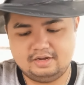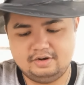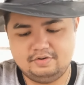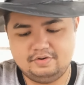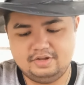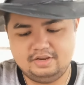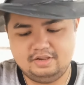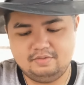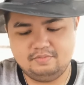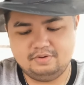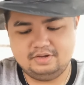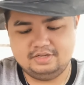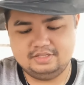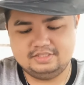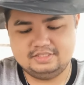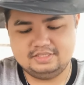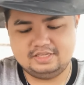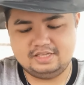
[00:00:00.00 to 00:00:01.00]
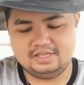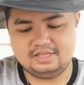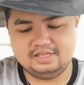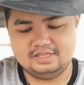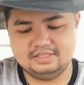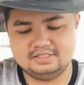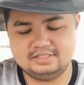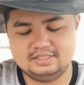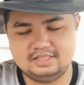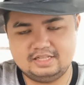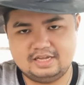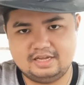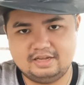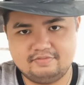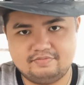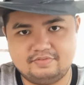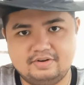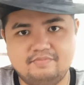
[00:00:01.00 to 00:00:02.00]
I really wanted the keys
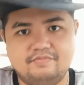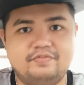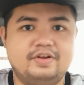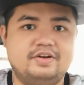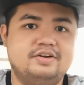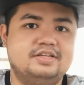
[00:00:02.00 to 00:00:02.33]
like from